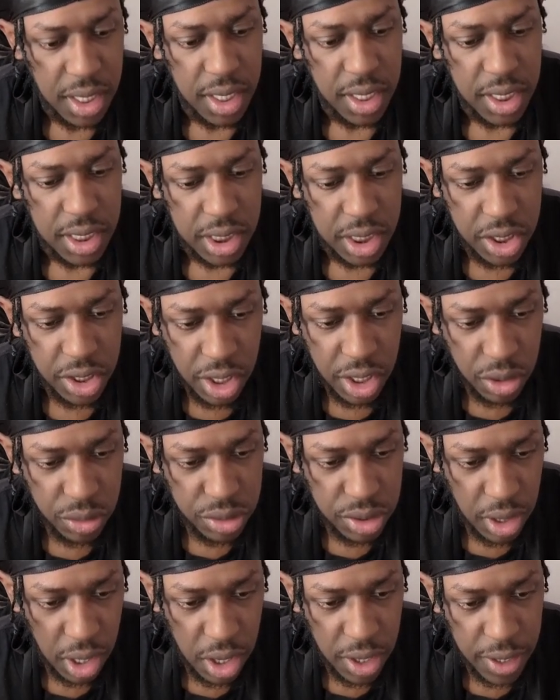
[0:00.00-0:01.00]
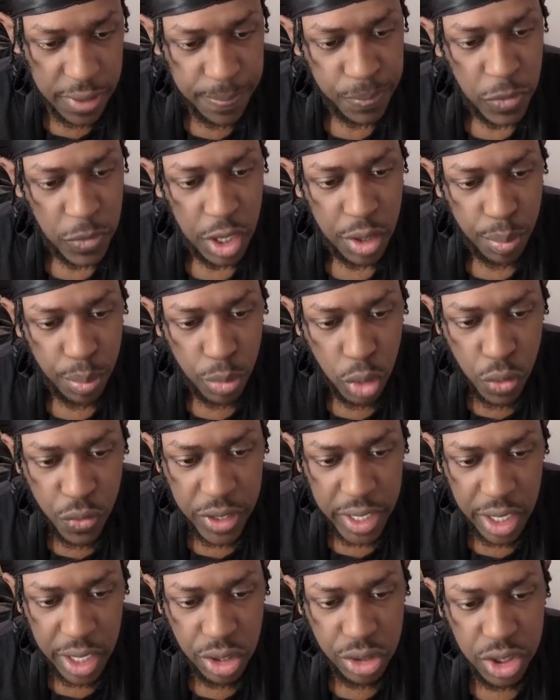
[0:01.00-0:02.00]
Good old Dawn. Move an
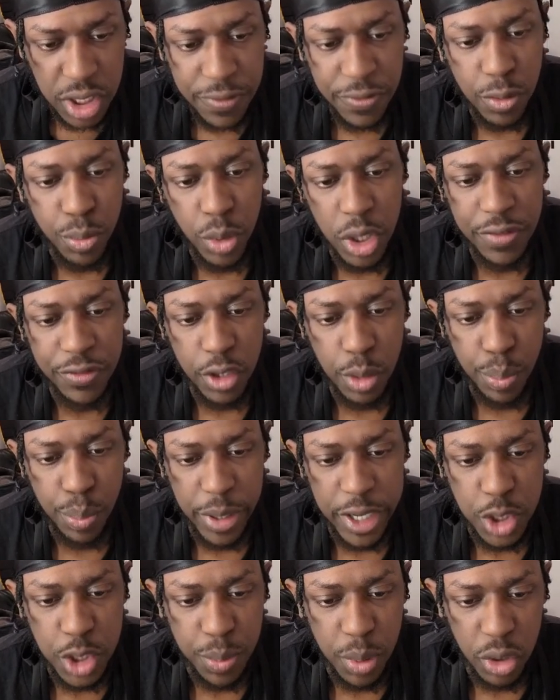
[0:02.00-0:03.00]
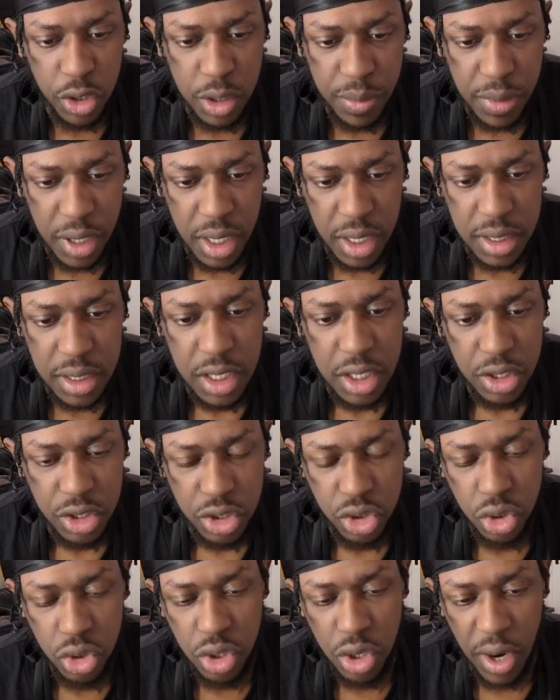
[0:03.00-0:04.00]
energy from one of your bench Pokemon
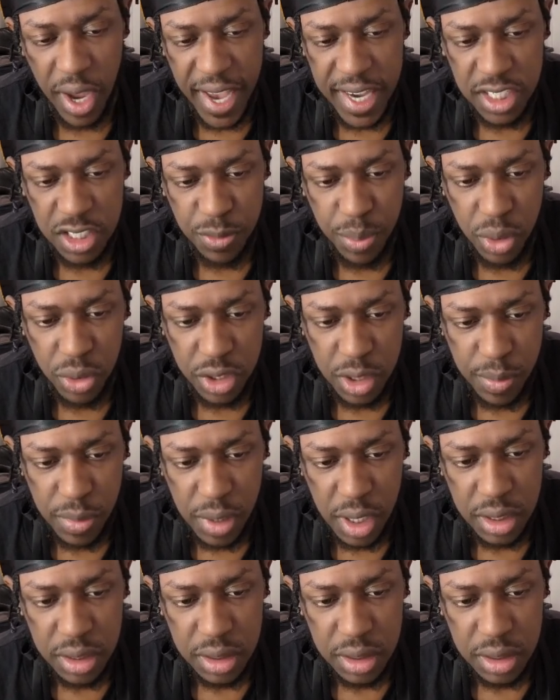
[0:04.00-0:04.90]
to your active Pokemon.